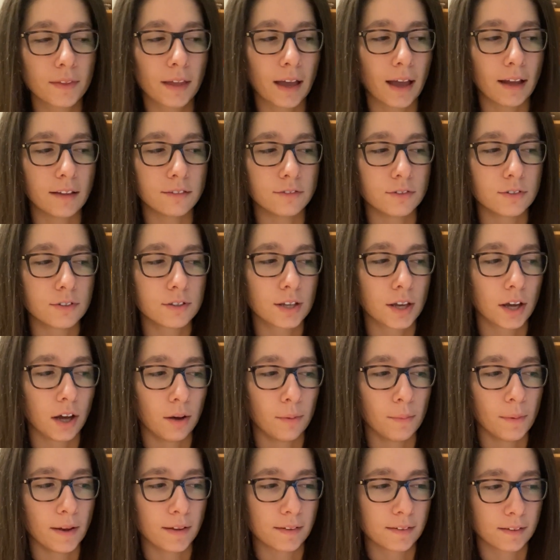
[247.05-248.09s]
and tell
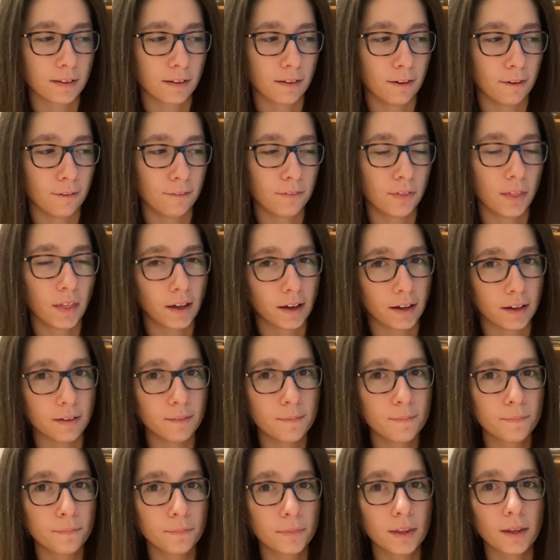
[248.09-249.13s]
myself that
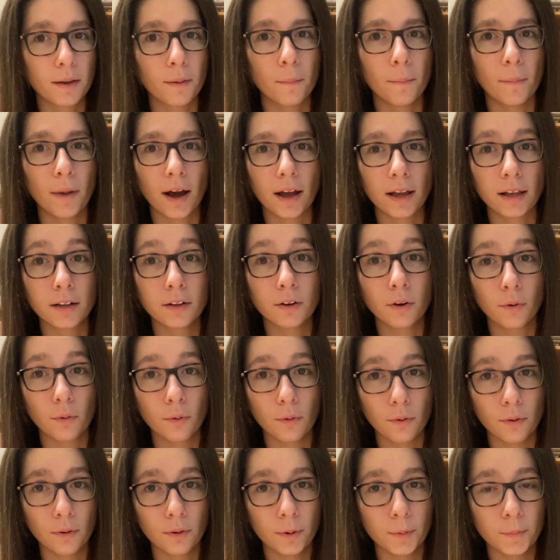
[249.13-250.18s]
my
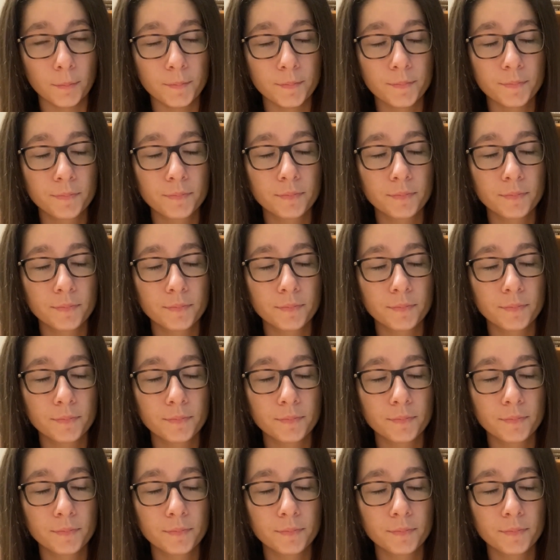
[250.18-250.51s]
goal